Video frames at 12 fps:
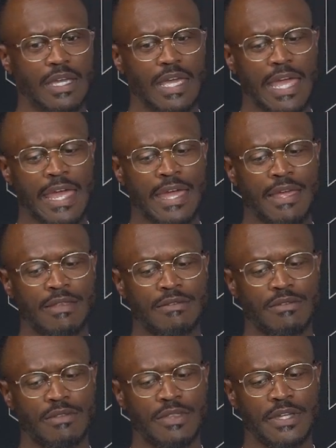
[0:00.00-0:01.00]

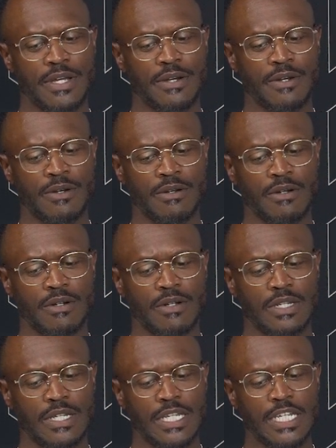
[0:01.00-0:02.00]
And their
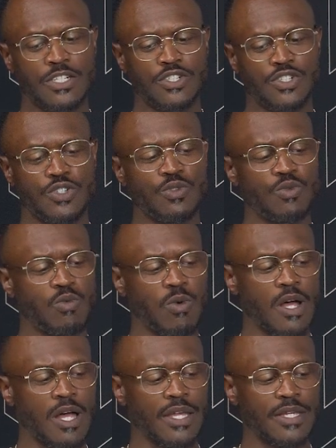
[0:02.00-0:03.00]
issue
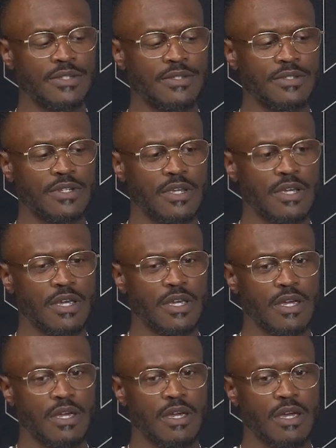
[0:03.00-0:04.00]
was,
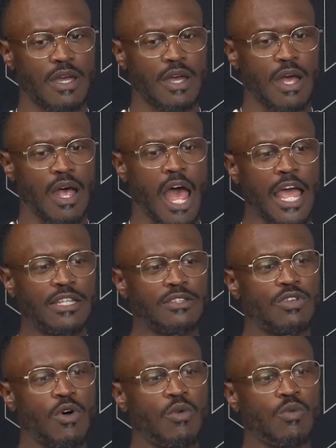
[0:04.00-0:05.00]
I
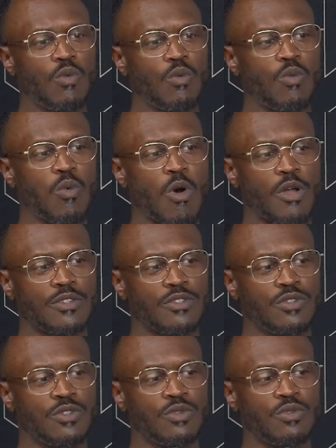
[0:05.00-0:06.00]
don't want
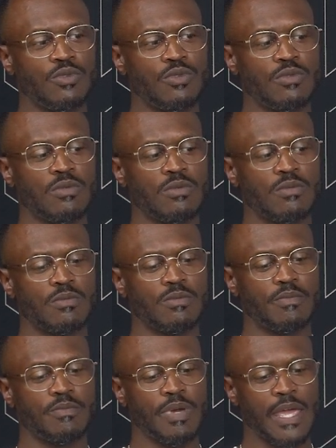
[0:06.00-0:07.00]
to
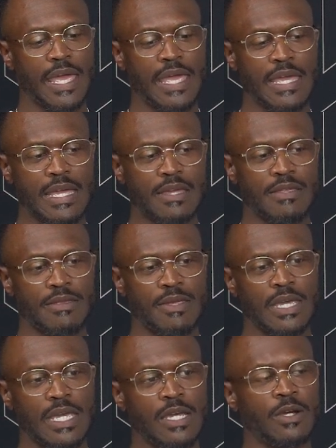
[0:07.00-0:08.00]
pay
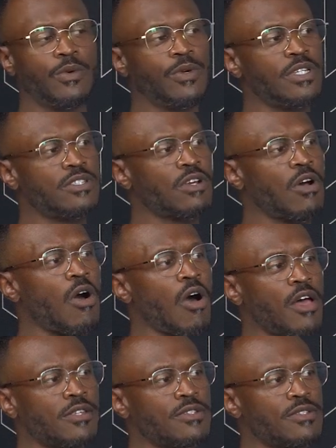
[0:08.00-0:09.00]
the increased
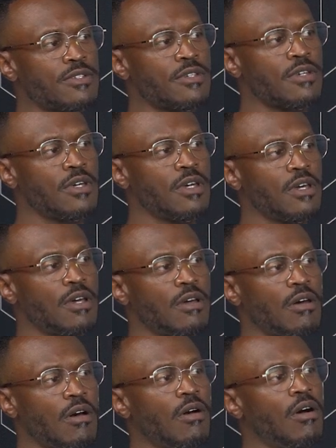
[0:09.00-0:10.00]
cost
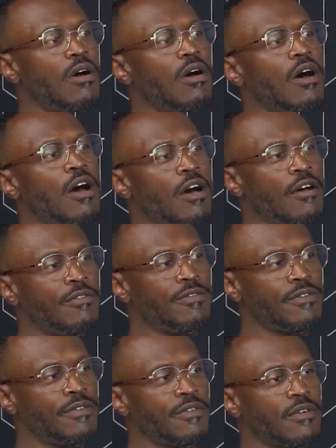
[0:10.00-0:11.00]
of
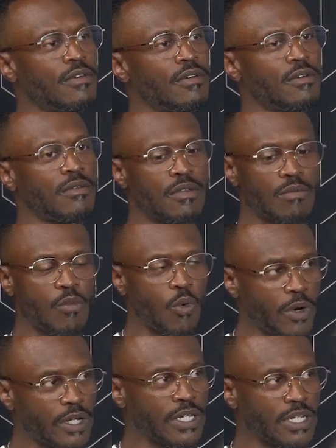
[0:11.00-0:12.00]
the
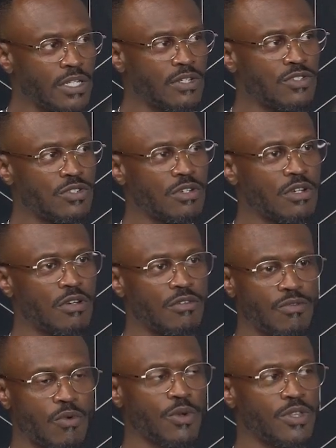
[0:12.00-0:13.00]
mortgage
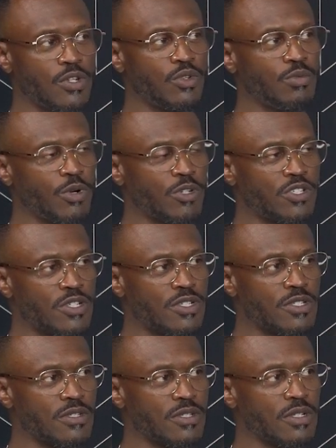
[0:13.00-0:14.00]
for the new purchase.